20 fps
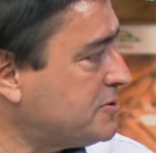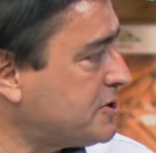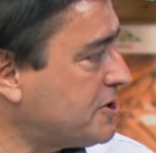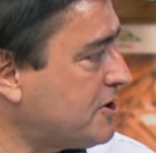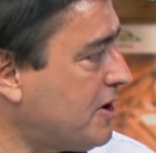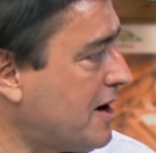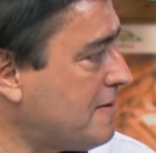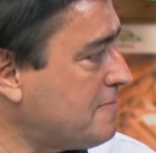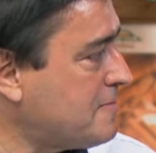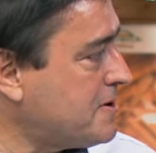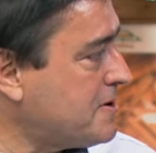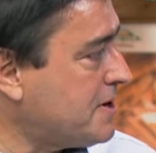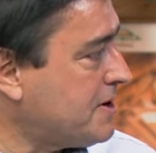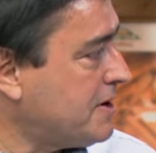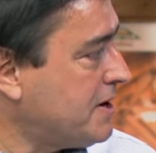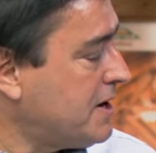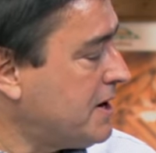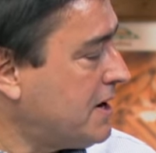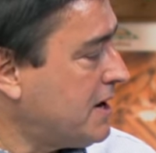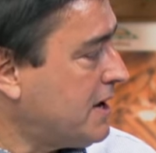was a
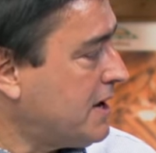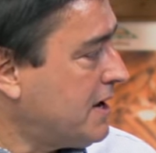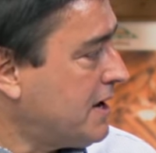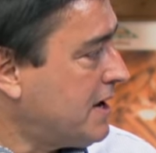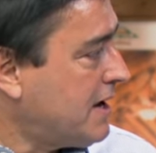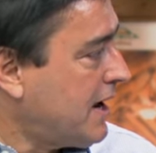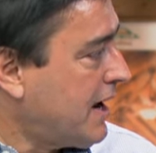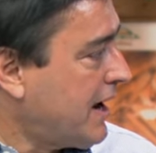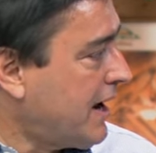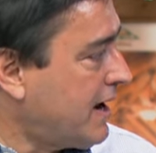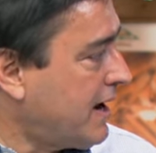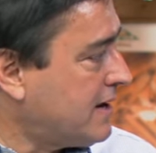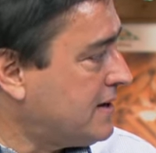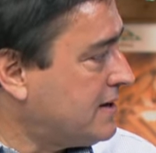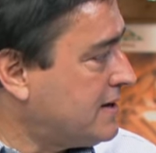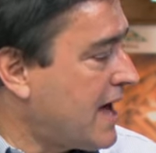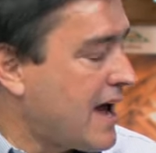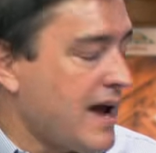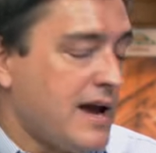carpenter, and